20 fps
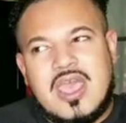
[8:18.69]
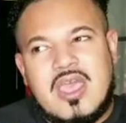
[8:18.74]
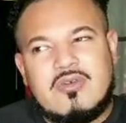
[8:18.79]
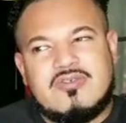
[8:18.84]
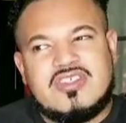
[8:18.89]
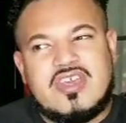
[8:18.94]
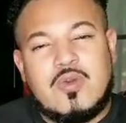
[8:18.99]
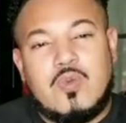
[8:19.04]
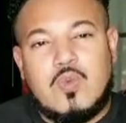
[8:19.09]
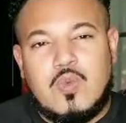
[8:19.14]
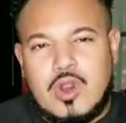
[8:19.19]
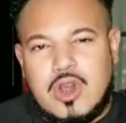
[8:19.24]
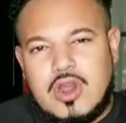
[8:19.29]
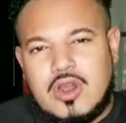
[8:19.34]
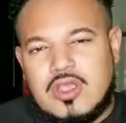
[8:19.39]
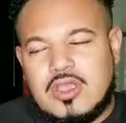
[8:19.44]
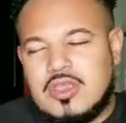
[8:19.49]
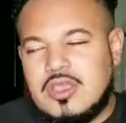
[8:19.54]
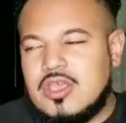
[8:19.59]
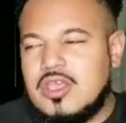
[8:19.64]
I was at
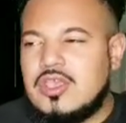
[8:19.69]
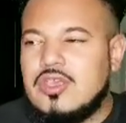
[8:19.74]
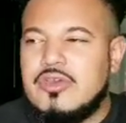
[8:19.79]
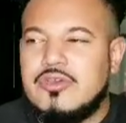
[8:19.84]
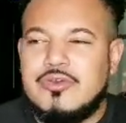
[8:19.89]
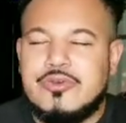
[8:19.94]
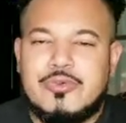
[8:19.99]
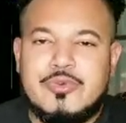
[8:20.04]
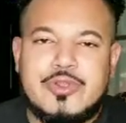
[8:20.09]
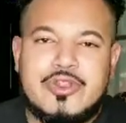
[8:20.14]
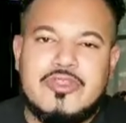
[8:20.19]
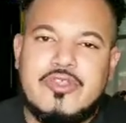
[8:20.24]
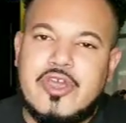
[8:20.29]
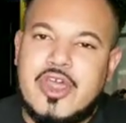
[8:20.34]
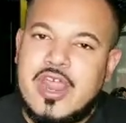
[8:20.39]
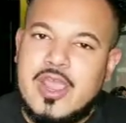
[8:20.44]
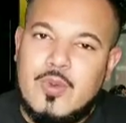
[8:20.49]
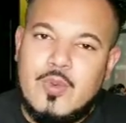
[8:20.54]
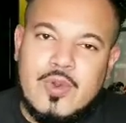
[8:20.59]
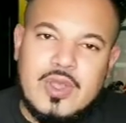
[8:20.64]
work. You would have
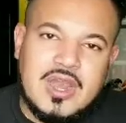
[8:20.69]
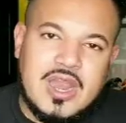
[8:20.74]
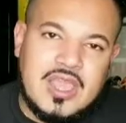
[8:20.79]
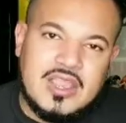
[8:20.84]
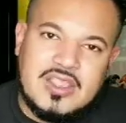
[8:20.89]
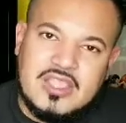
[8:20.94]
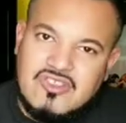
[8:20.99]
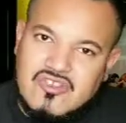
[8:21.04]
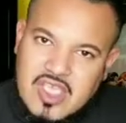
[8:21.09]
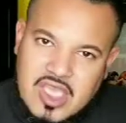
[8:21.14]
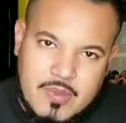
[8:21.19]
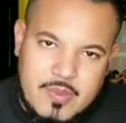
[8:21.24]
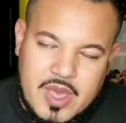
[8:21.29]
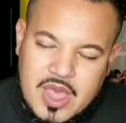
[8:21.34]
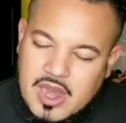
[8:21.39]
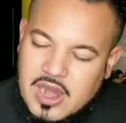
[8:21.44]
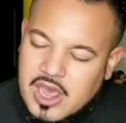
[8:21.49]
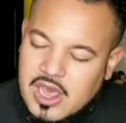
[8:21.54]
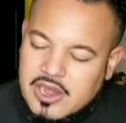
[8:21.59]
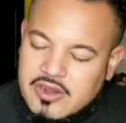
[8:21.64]
thought I won like the
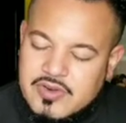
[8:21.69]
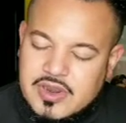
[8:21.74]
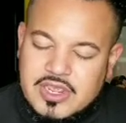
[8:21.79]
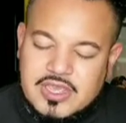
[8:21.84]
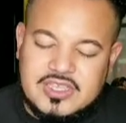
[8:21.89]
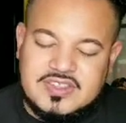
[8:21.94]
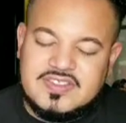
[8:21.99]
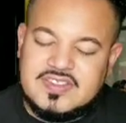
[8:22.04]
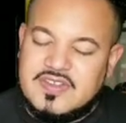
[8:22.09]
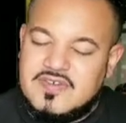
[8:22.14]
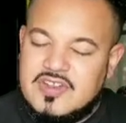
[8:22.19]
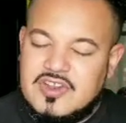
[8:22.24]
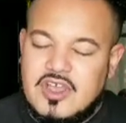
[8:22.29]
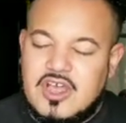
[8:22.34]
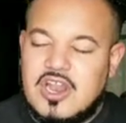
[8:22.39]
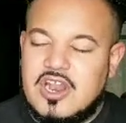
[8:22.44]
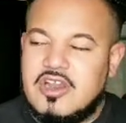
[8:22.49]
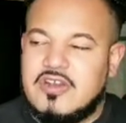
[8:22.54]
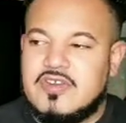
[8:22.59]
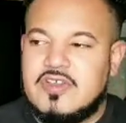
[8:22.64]
jackpot lottery instead of a
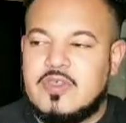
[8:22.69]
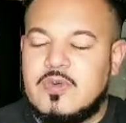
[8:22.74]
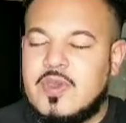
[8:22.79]
dollar lottery,